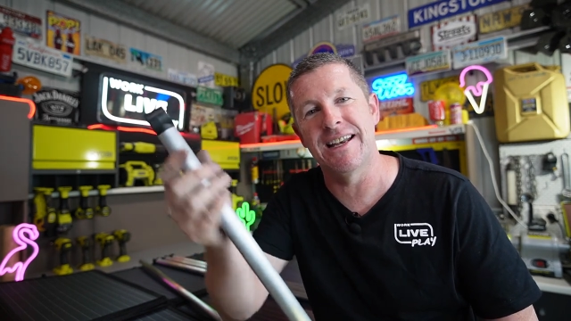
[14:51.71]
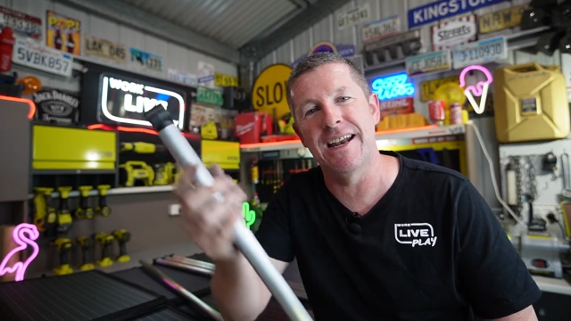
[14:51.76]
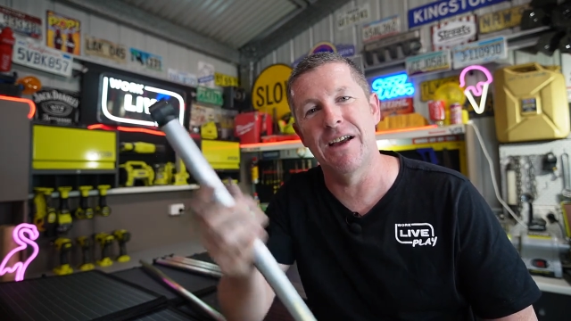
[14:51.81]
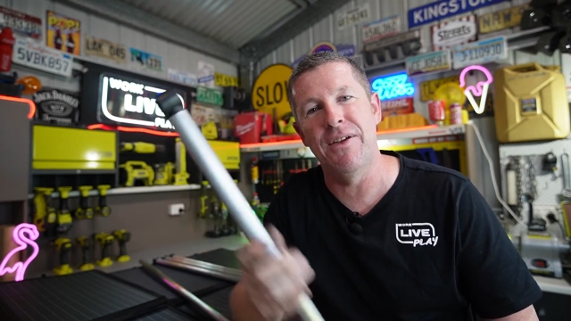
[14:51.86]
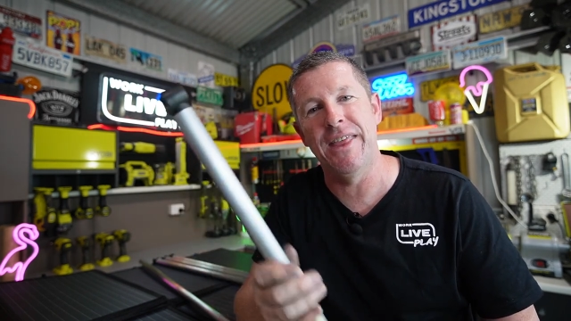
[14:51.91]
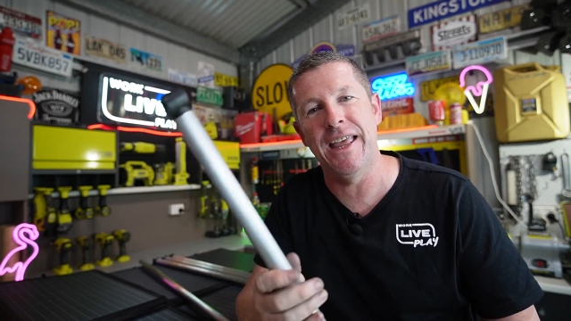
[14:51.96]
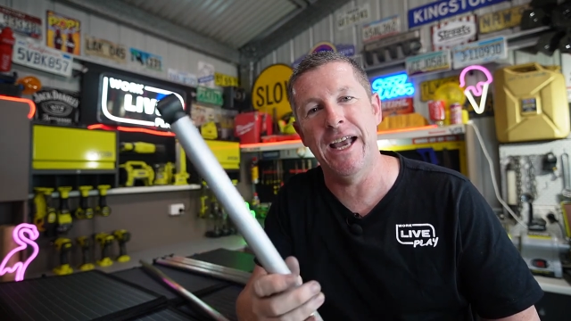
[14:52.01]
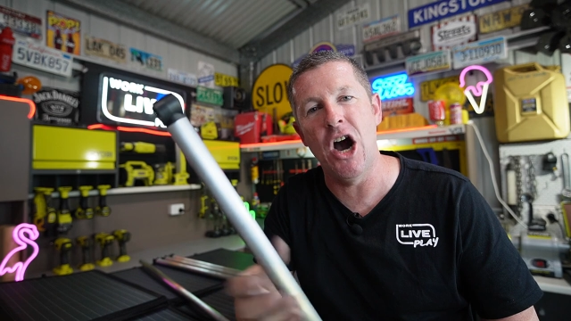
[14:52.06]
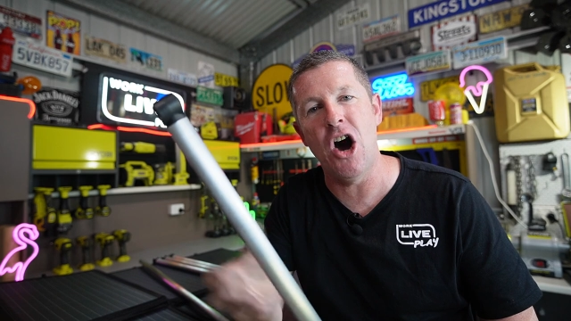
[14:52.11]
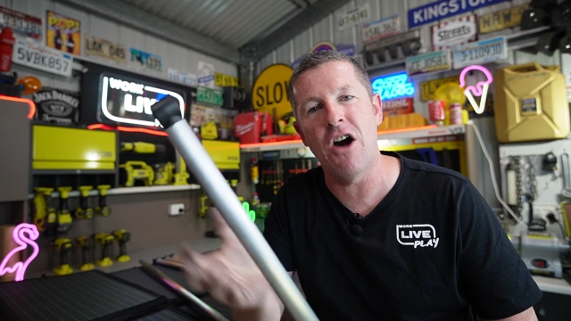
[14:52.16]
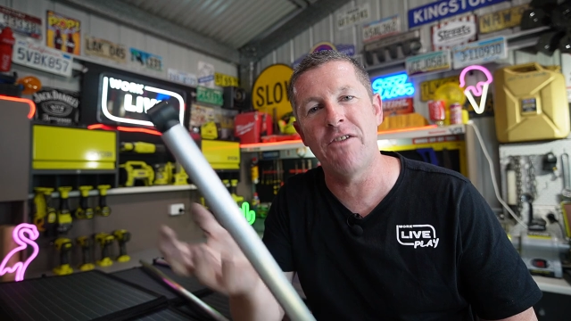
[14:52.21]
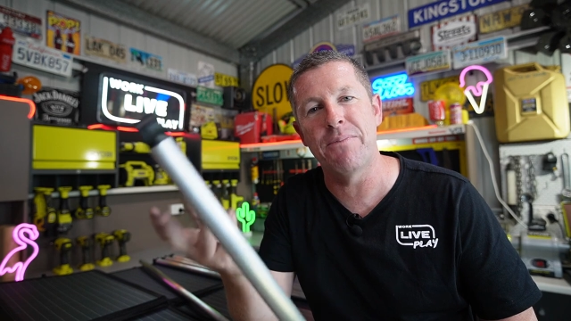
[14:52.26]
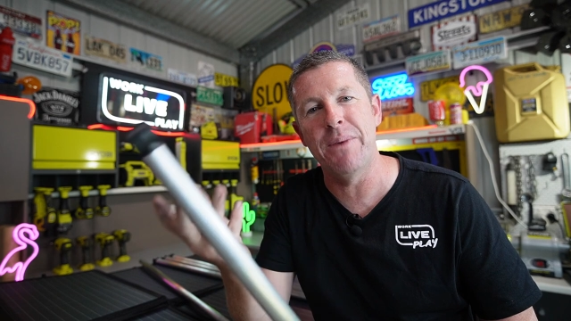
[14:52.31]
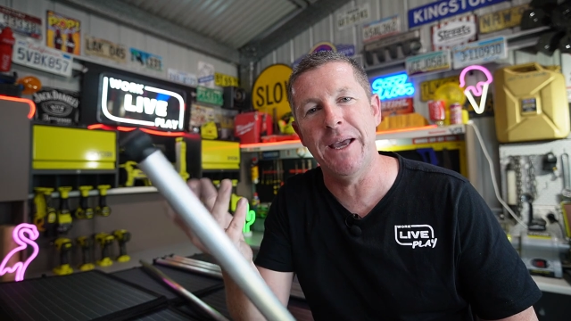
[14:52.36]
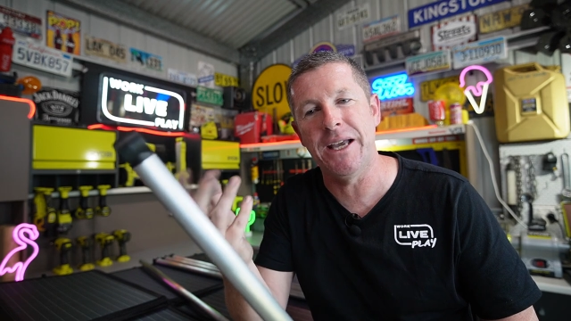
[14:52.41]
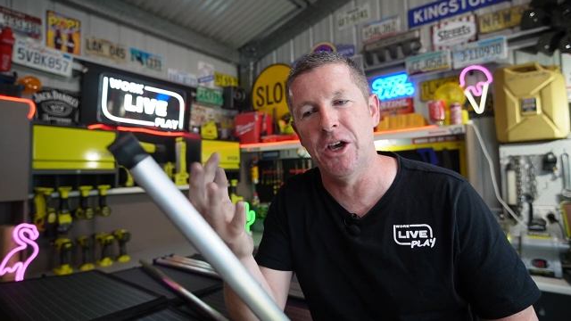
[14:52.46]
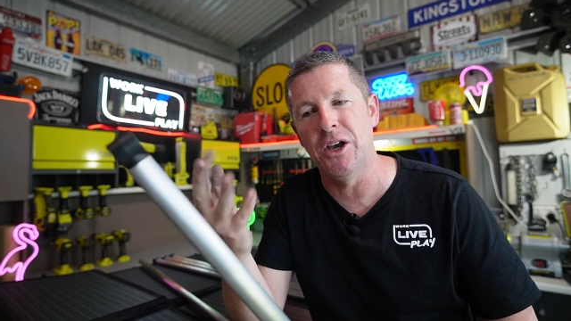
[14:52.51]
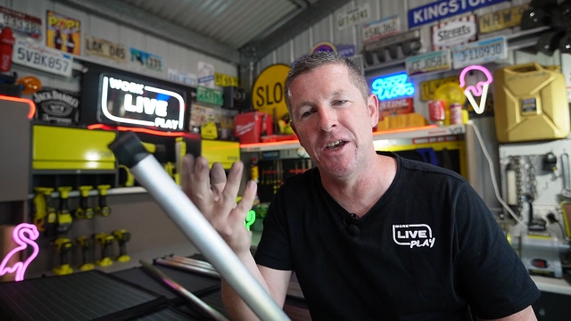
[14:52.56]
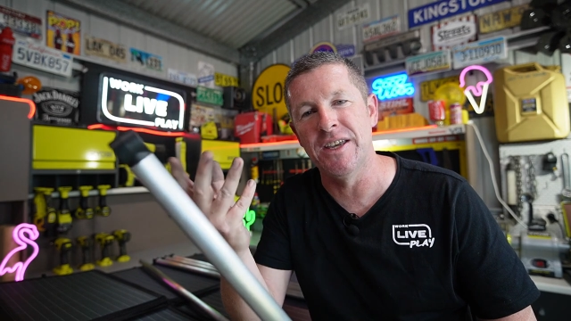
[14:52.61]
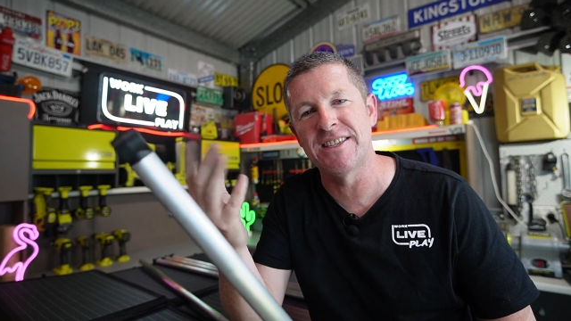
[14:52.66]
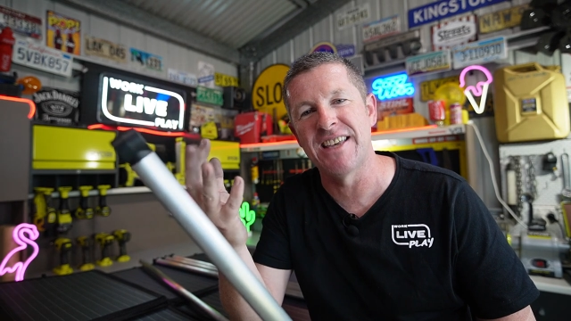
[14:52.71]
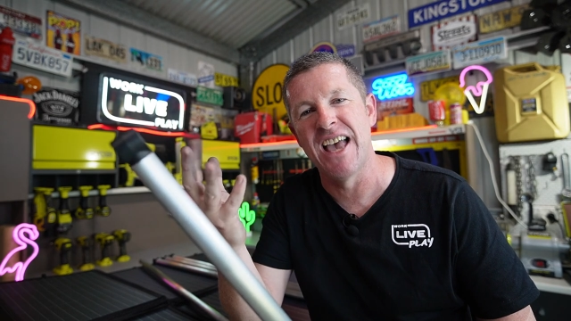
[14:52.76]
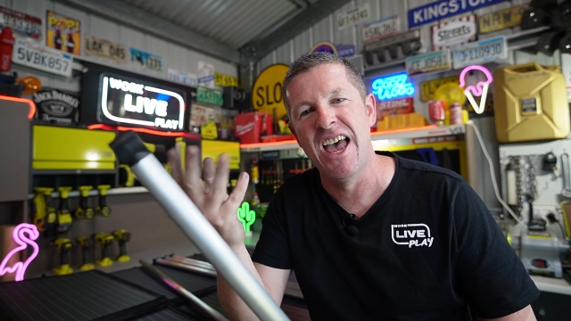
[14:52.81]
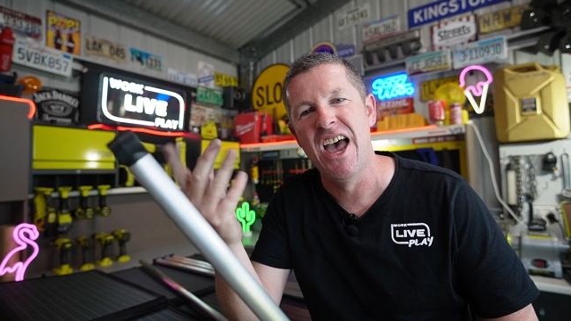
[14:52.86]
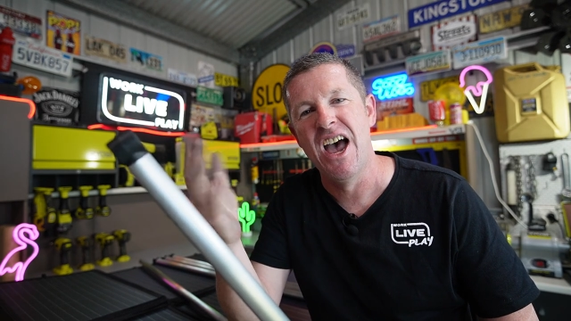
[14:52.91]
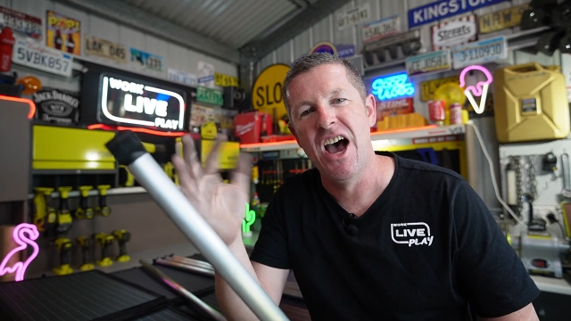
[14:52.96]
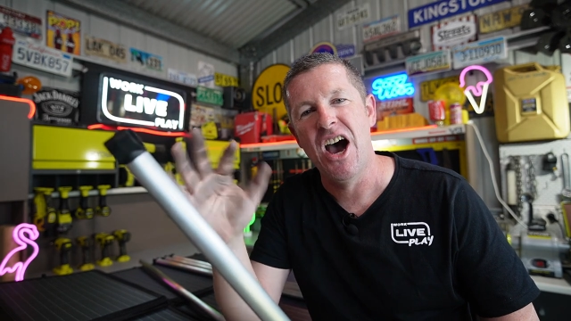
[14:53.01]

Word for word: and everything off, because